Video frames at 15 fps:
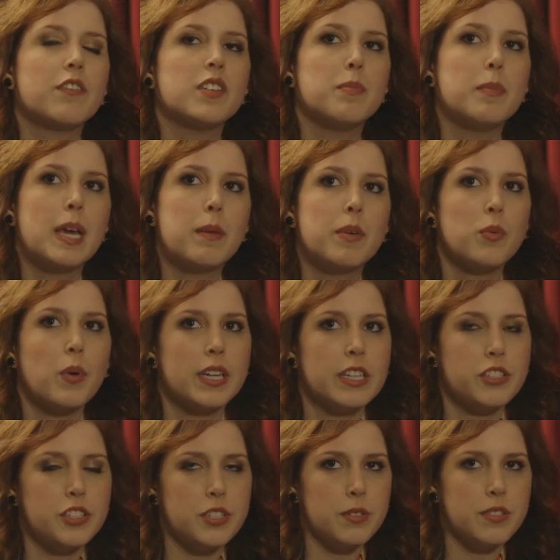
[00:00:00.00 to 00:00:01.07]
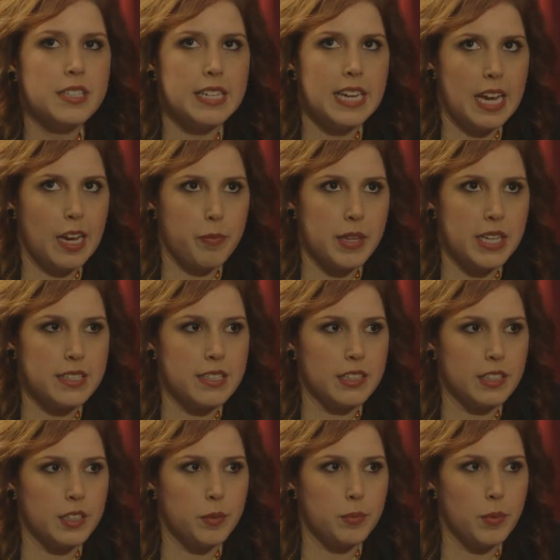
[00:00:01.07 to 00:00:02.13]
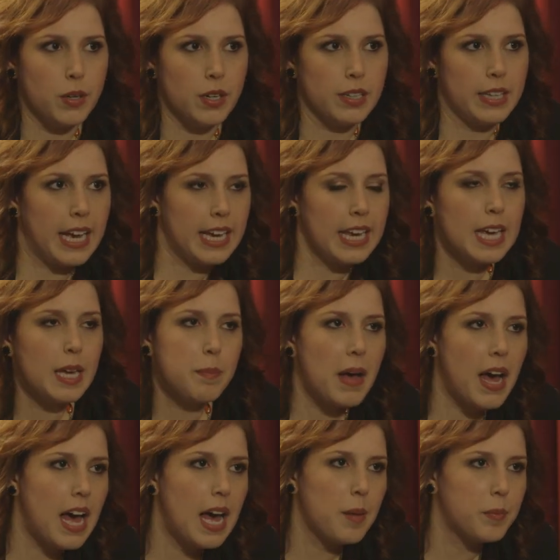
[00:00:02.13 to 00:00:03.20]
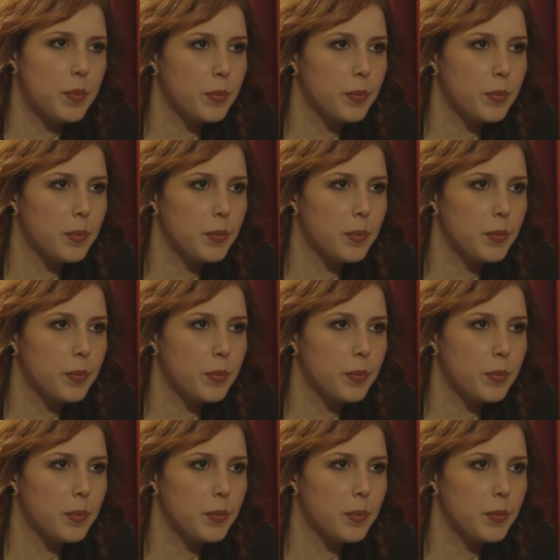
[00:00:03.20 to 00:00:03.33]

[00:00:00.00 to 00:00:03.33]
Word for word: if you maybe want to choose a name that's a little more like hip hop,